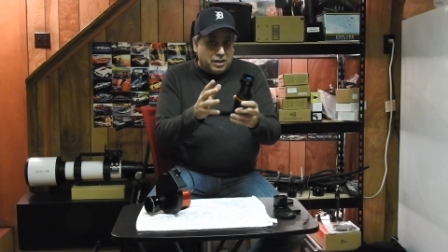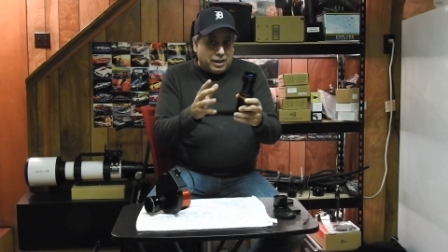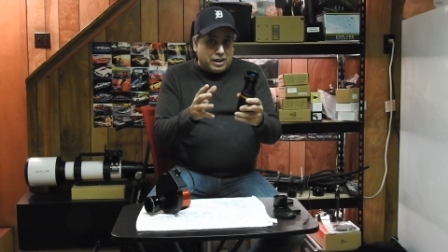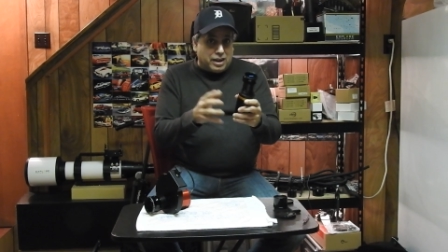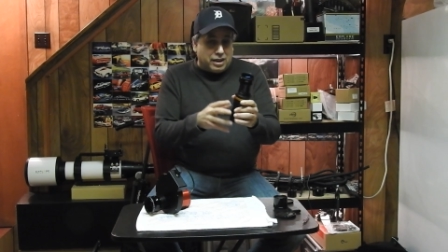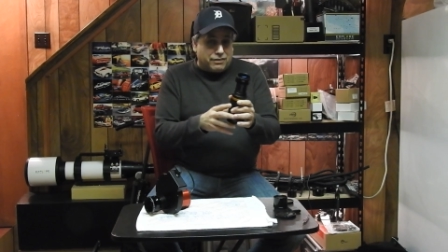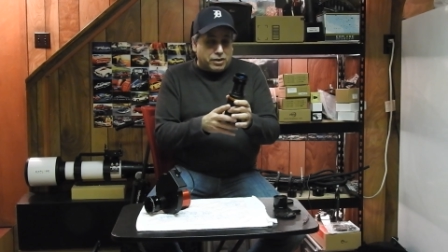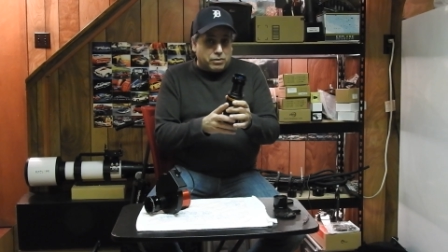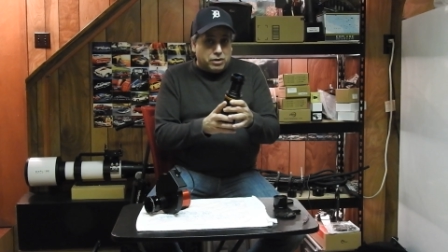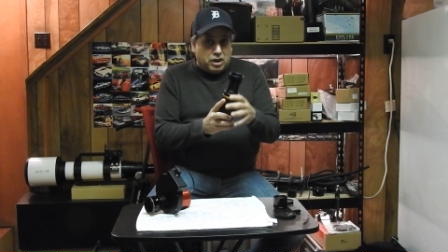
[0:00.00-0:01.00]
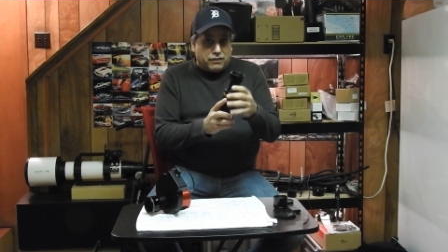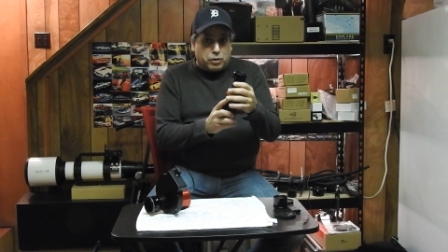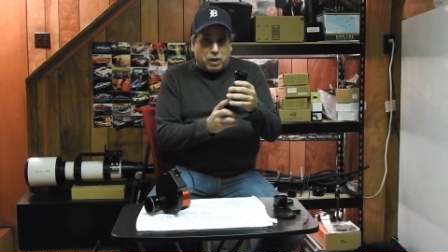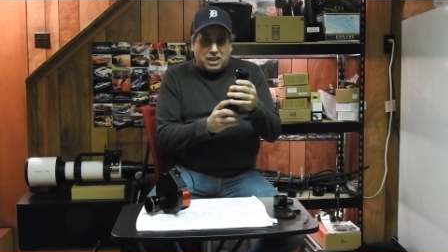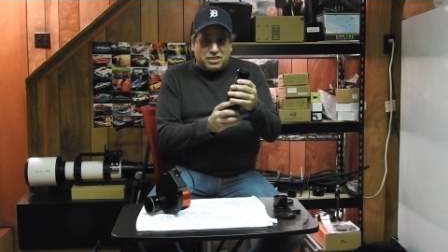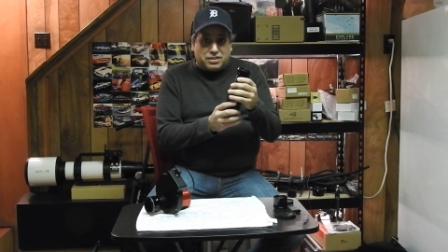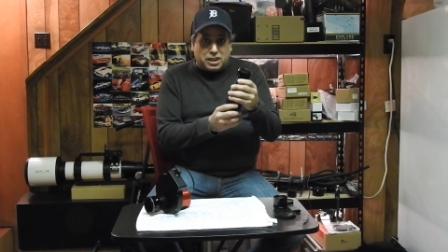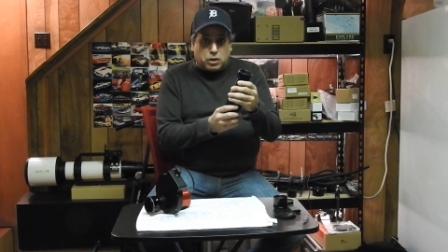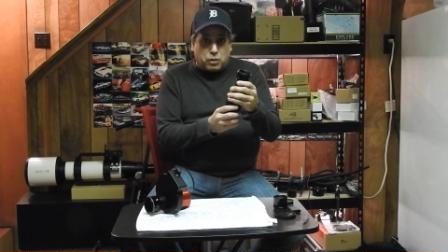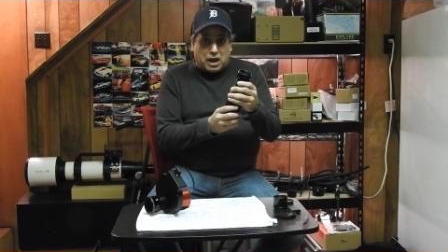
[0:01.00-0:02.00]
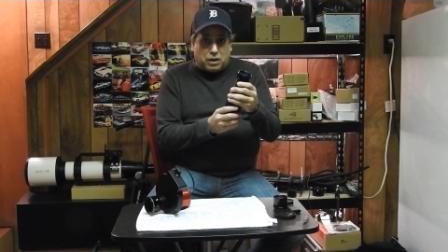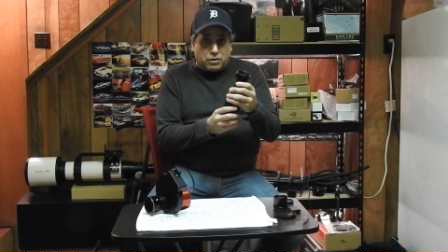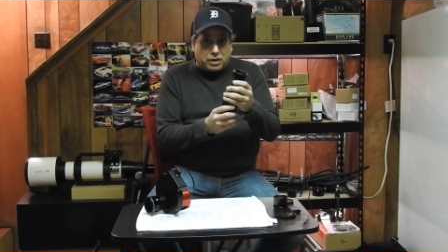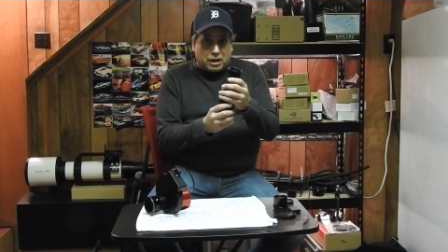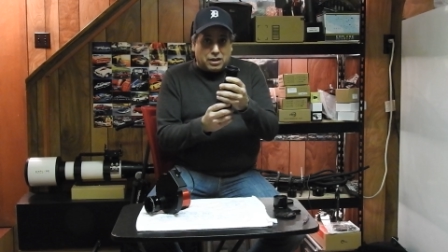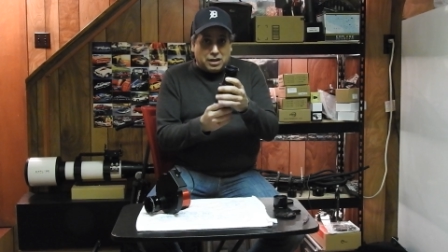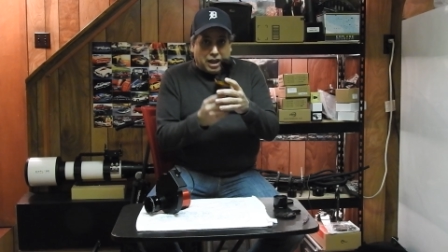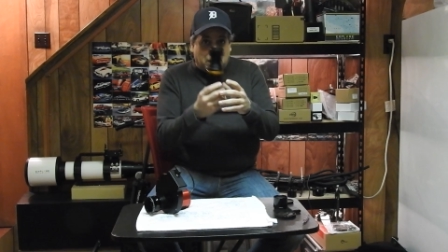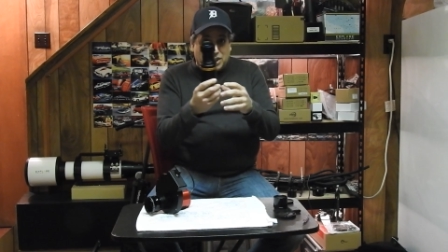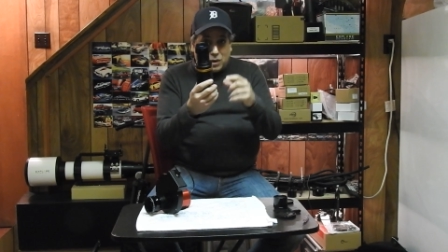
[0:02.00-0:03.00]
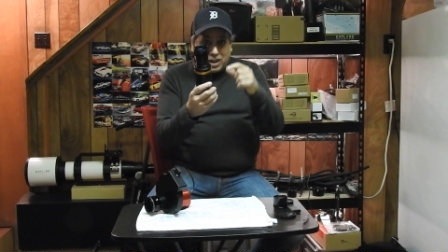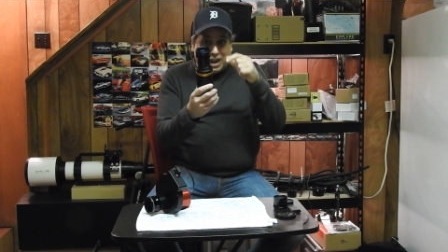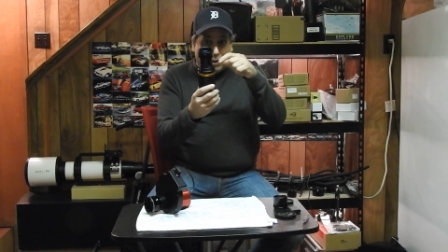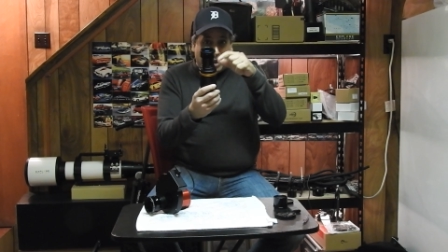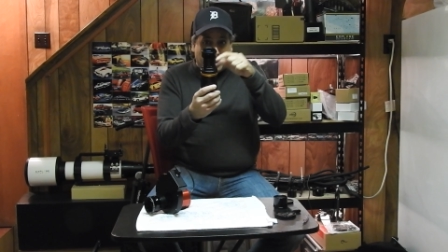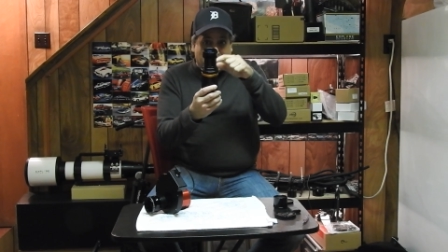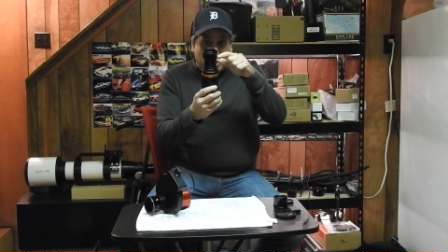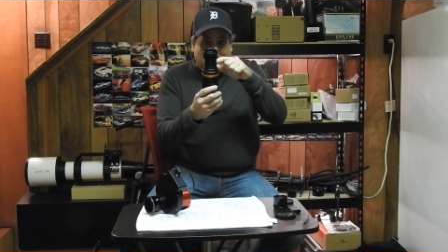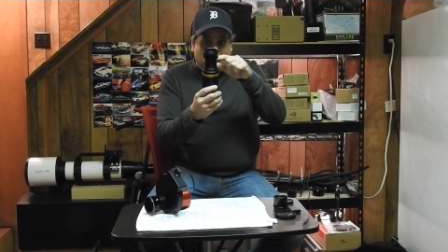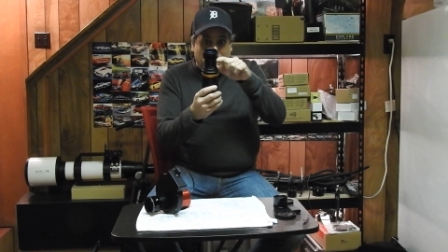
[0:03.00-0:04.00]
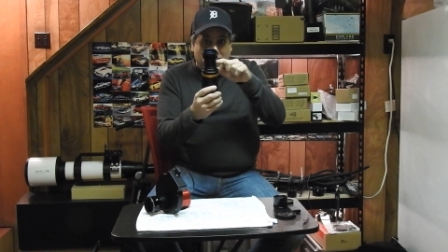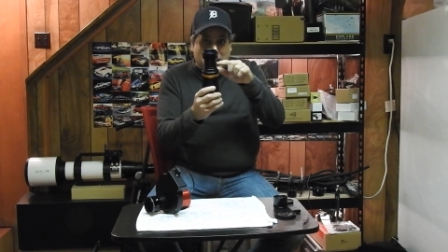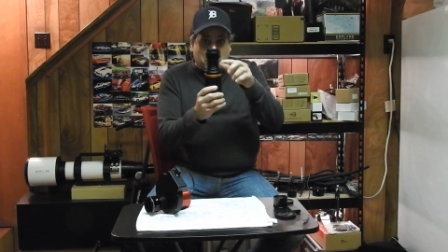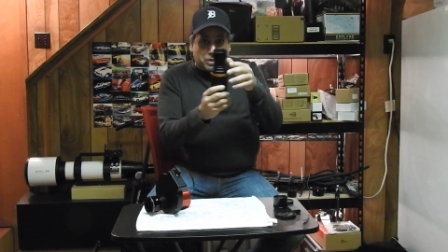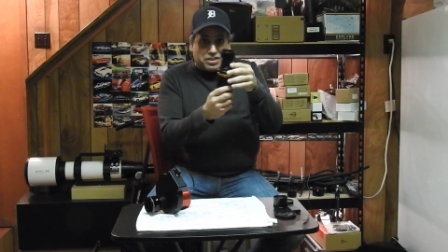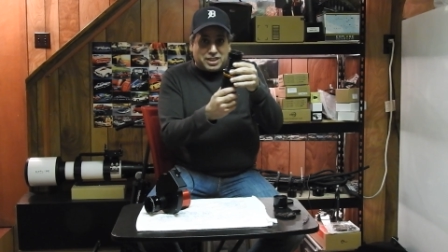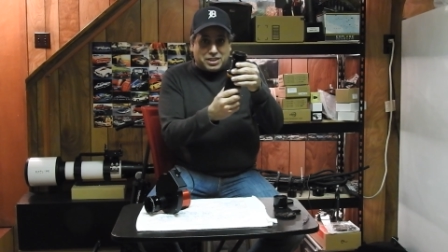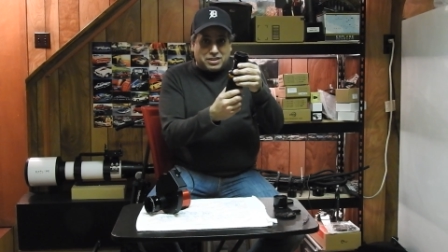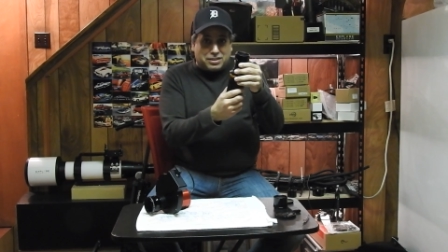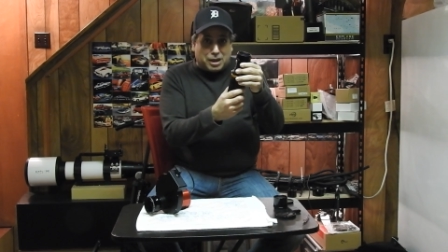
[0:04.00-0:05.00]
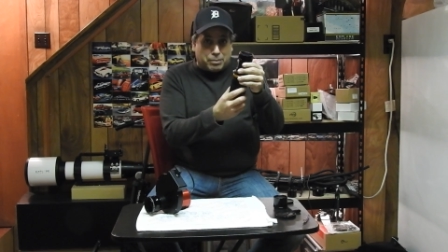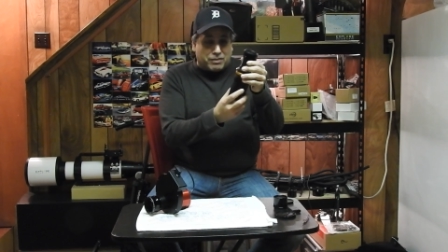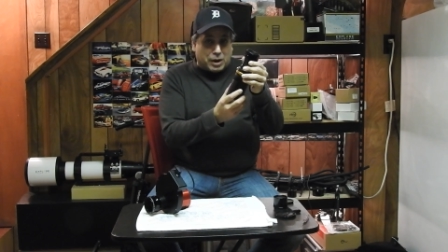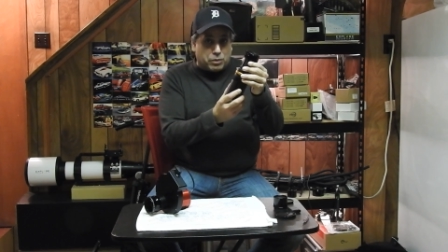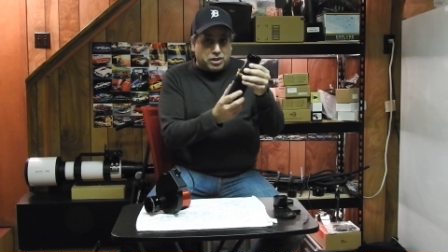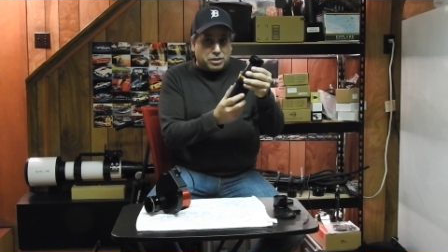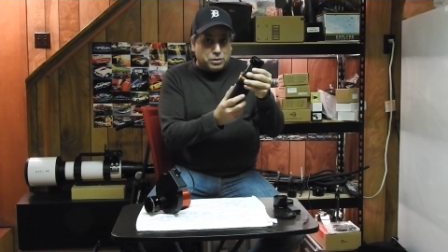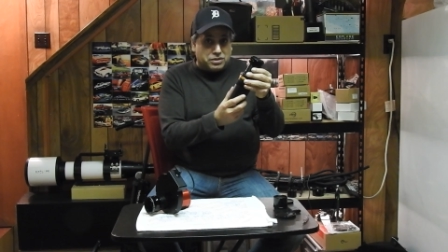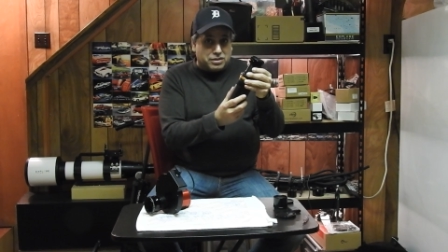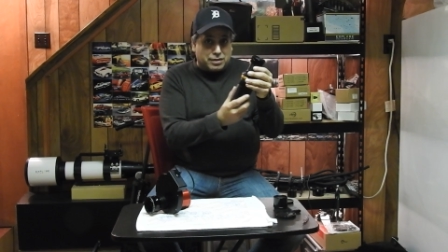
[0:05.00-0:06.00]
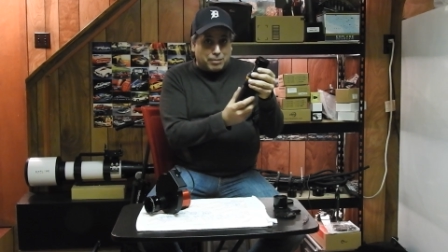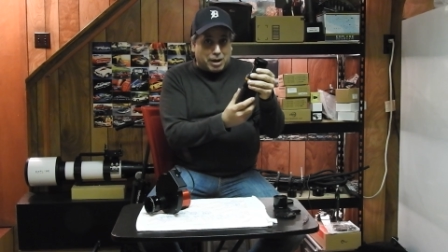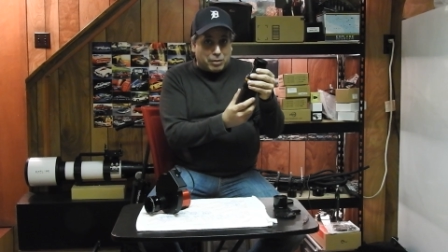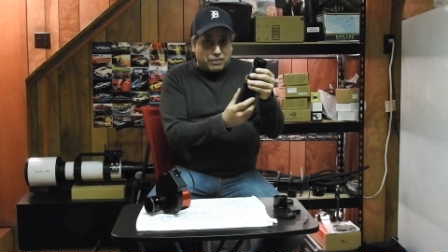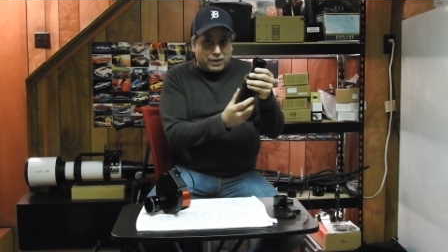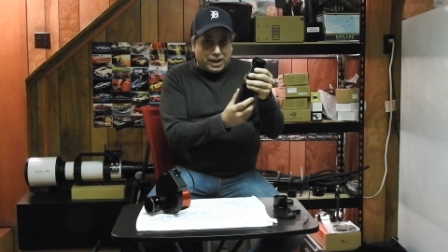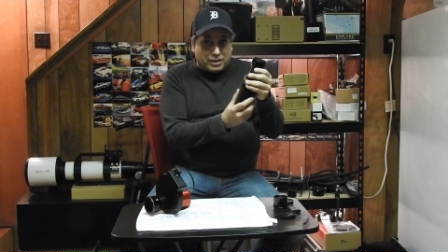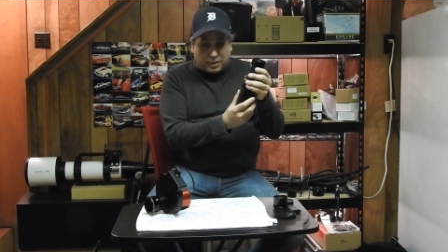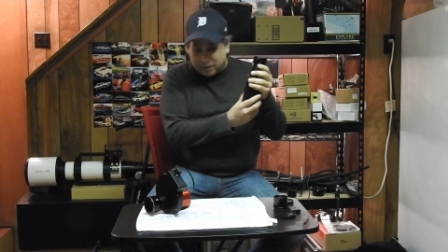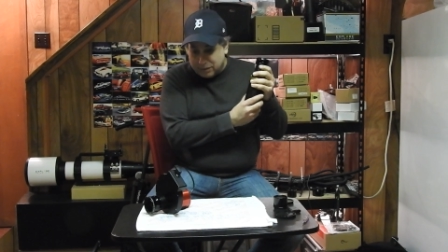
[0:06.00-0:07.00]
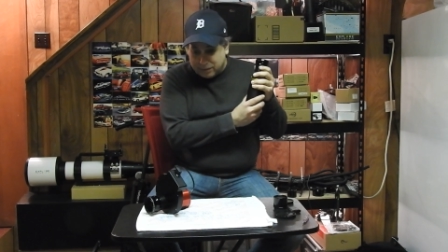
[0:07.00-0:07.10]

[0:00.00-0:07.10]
And if you if you want to stick around, uh, I'll show you how I how I, I would set this up if I were to use this on my refractor.